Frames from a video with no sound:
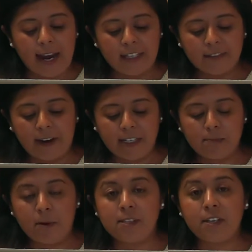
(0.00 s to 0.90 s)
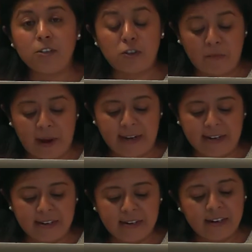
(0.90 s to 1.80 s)
As Vice President Joe
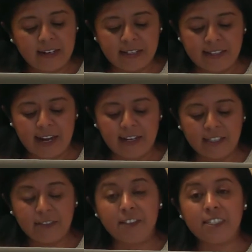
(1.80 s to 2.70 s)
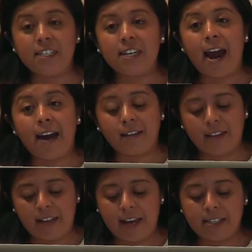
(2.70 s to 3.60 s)
Biden said in his visit to
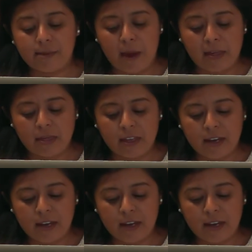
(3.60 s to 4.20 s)
Ireland last month,